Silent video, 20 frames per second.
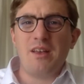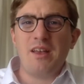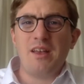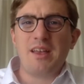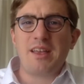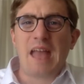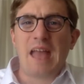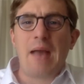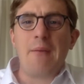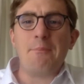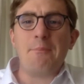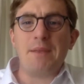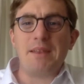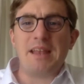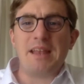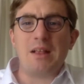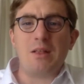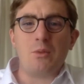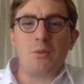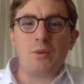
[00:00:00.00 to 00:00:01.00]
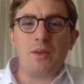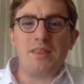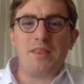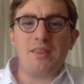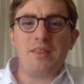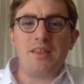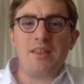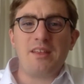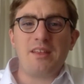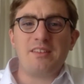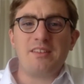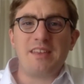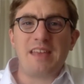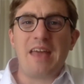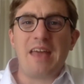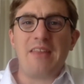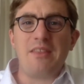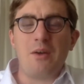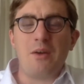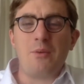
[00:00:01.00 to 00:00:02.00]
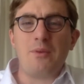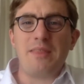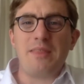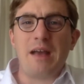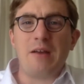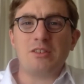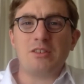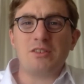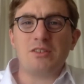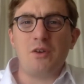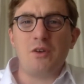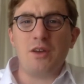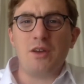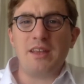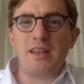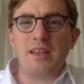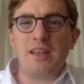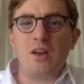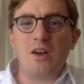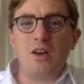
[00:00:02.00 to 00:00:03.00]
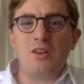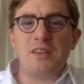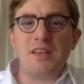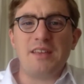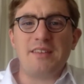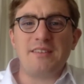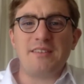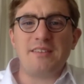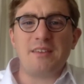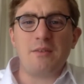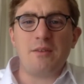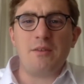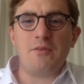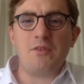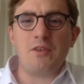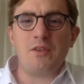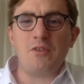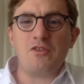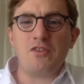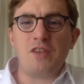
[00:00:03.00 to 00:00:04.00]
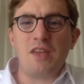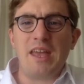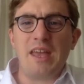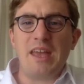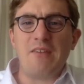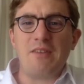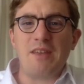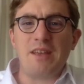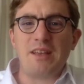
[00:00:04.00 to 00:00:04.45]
can be dealt with together without avoiding unnecessary future hearings.